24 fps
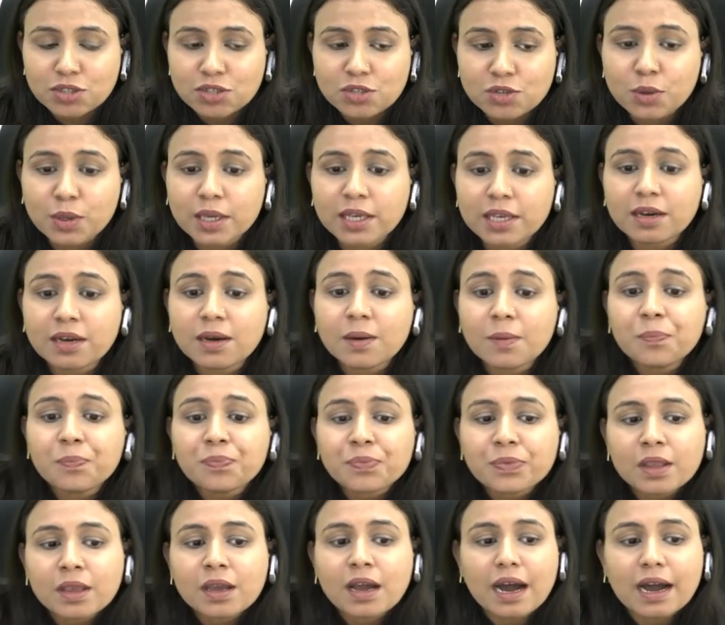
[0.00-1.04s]
So here
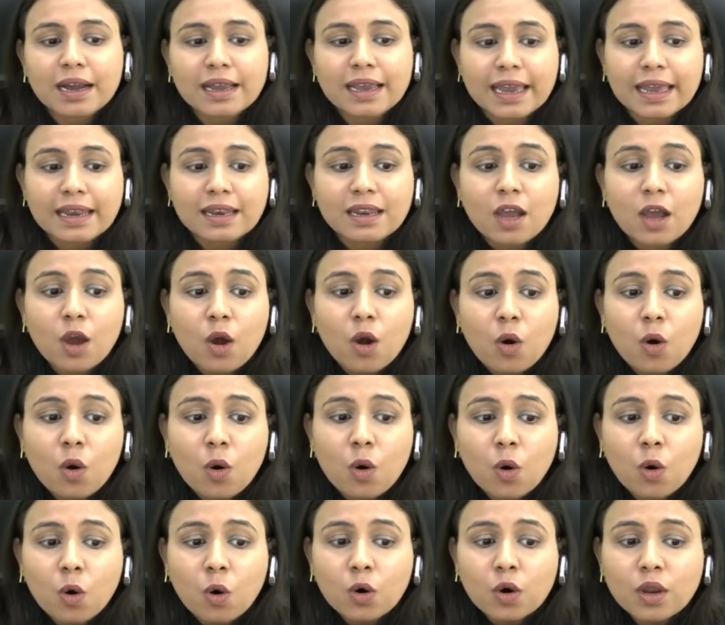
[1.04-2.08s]
again,
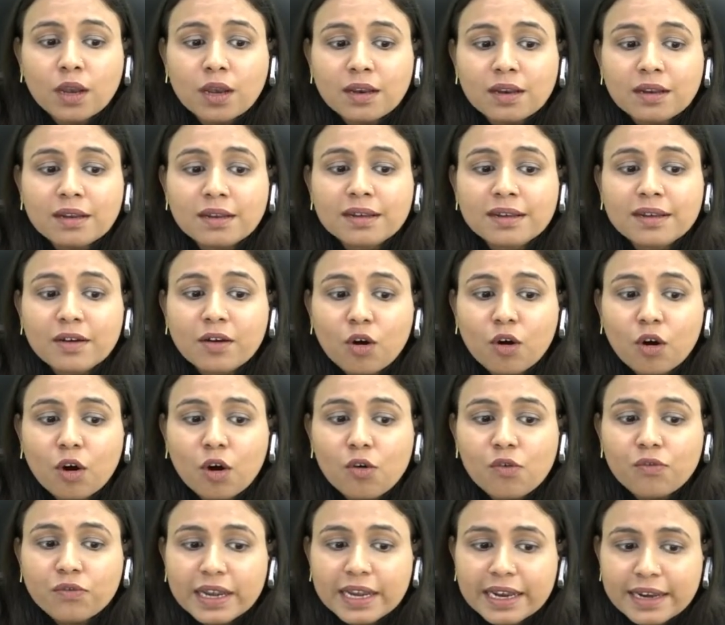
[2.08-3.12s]
whole
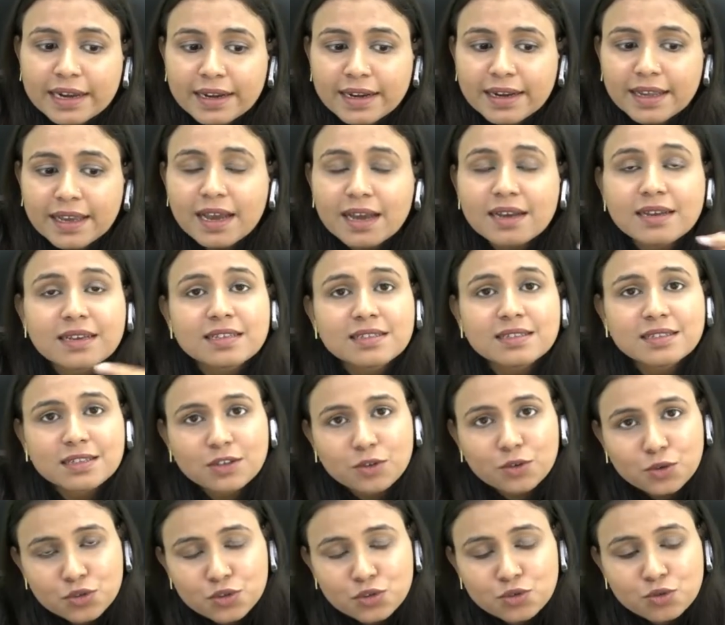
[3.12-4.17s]
of India is
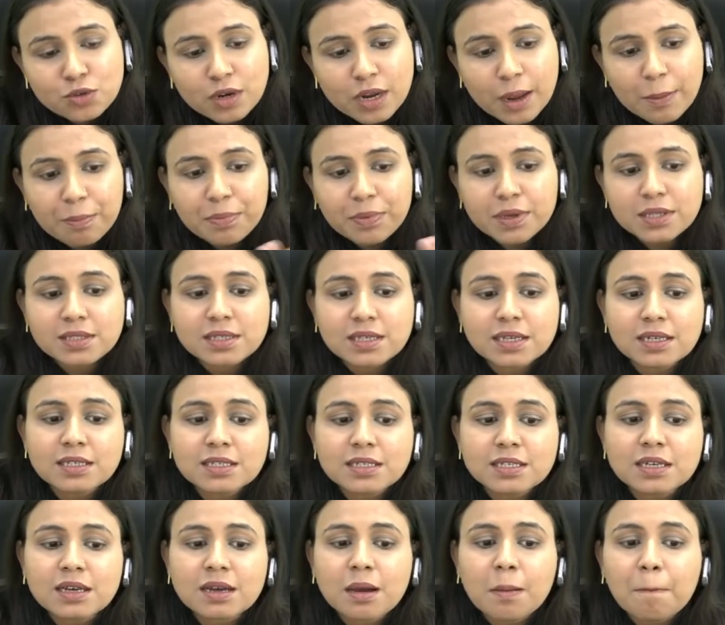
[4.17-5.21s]
used to represent
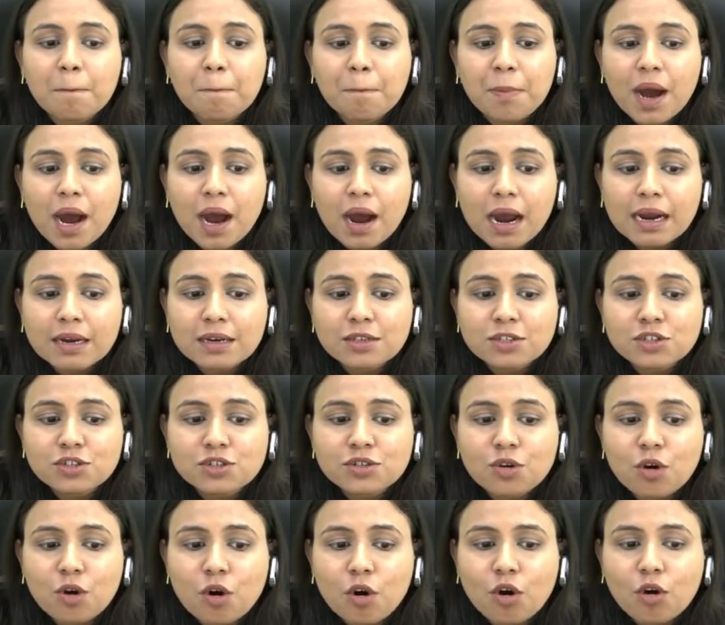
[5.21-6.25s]
part
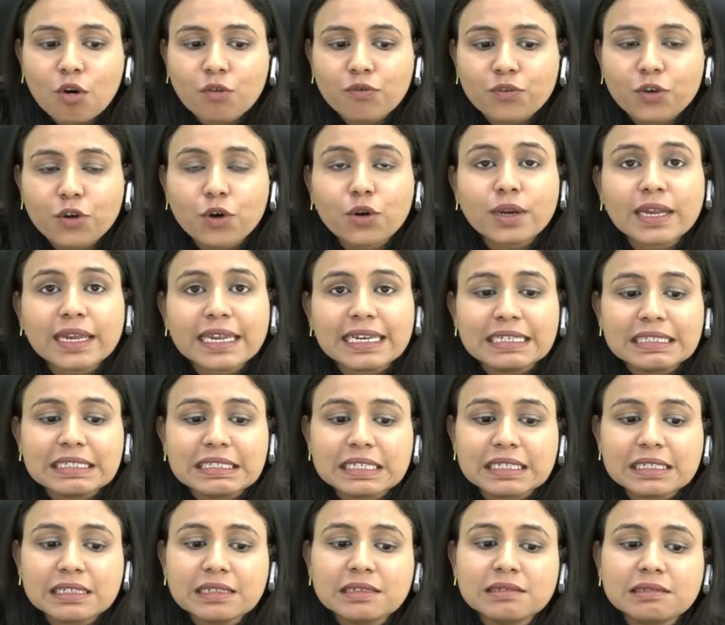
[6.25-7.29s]
of your
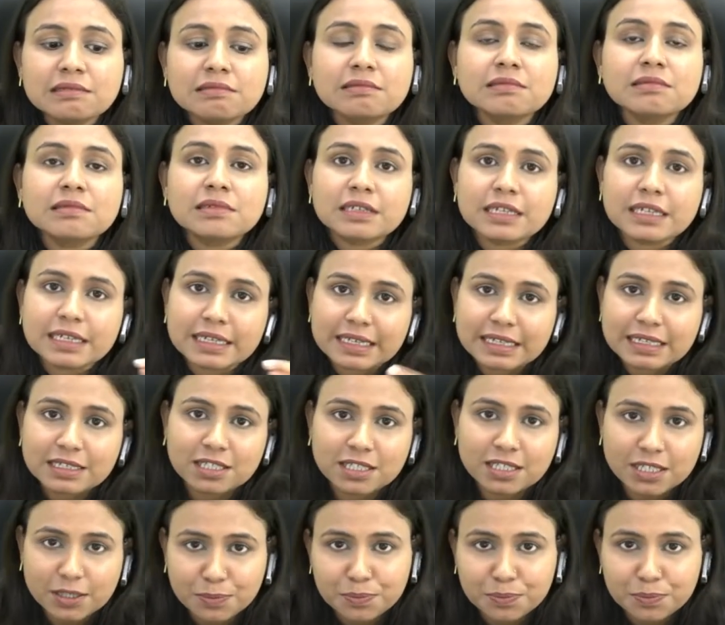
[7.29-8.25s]
Indian cricket team.